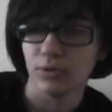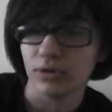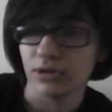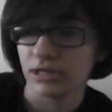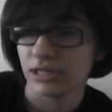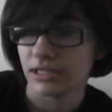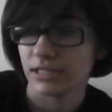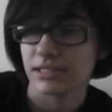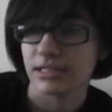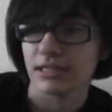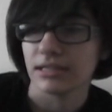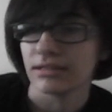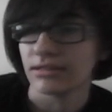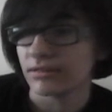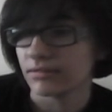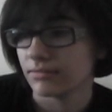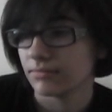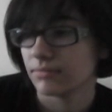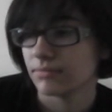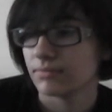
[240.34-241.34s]
Hornets
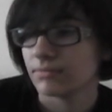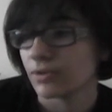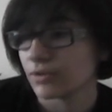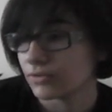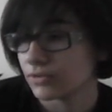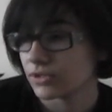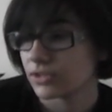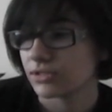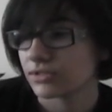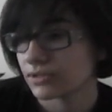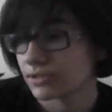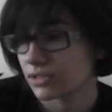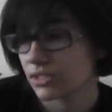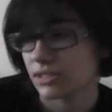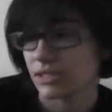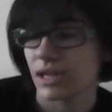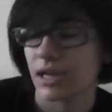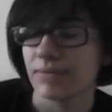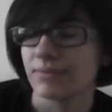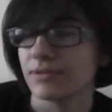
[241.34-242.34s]
and those
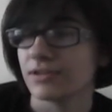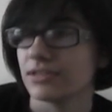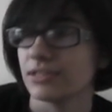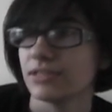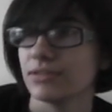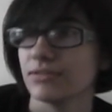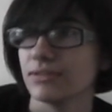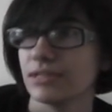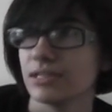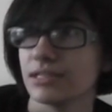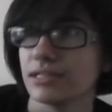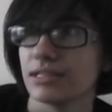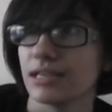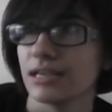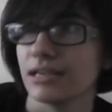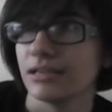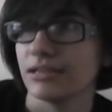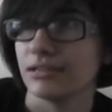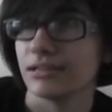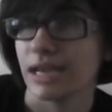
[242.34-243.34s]
types of series,
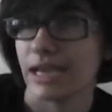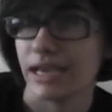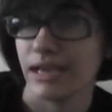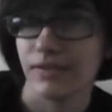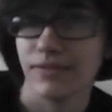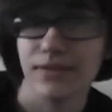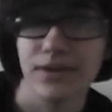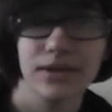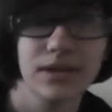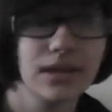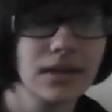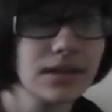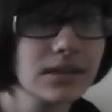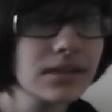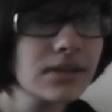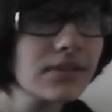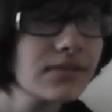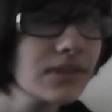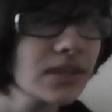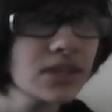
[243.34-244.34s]
they take very
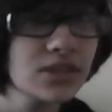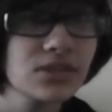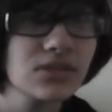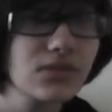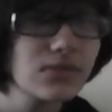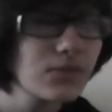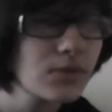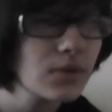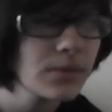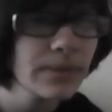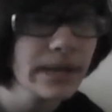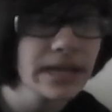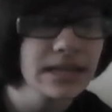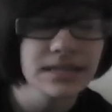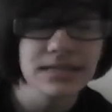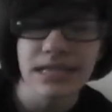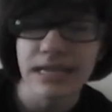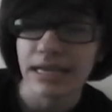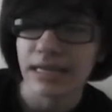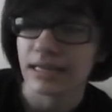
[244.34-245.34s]
unconventional
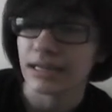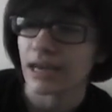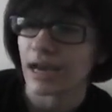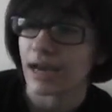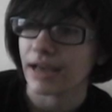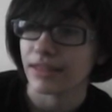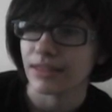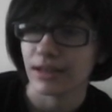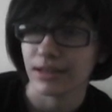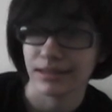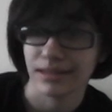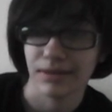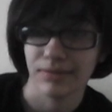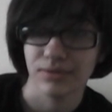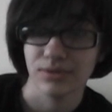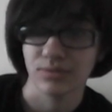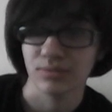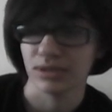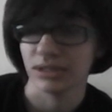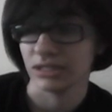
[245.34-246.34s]
formats, and I thought that
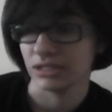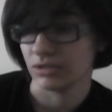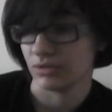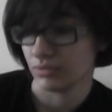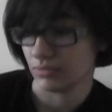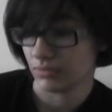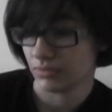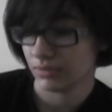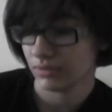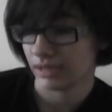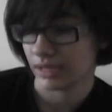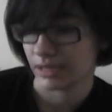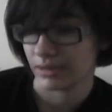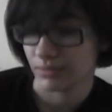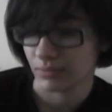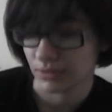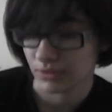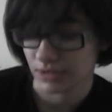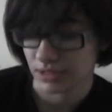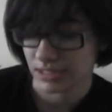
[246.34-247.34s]
was really cool
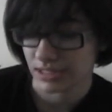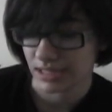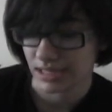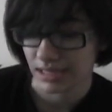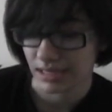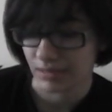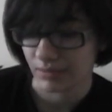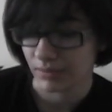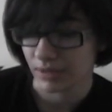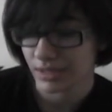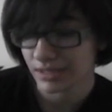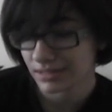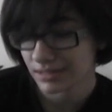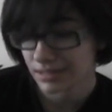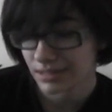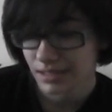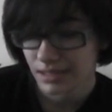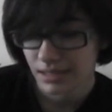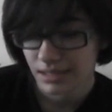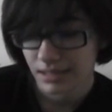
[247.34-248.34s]
and worth sticking
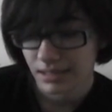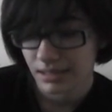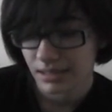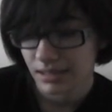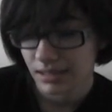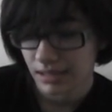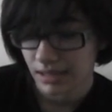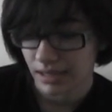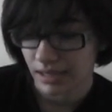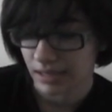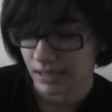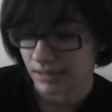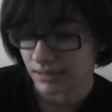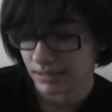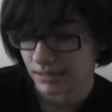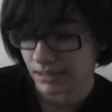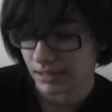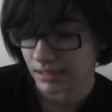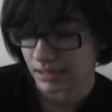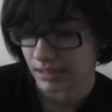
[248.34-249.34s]
with,
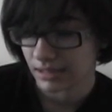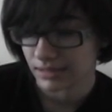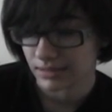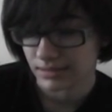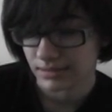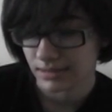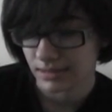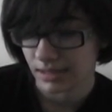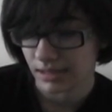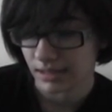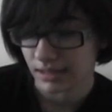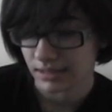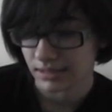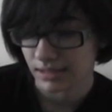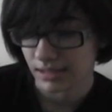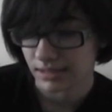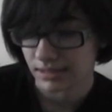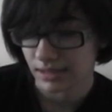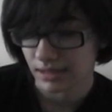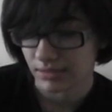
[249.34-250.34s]
and I guess
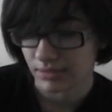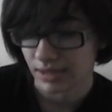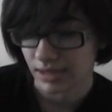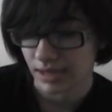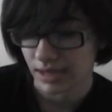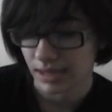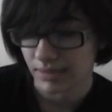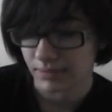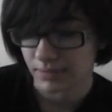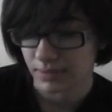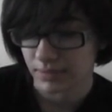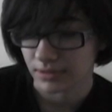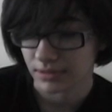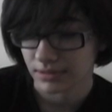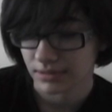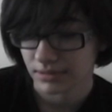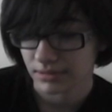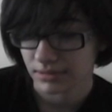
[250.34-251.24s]
that's how that happened.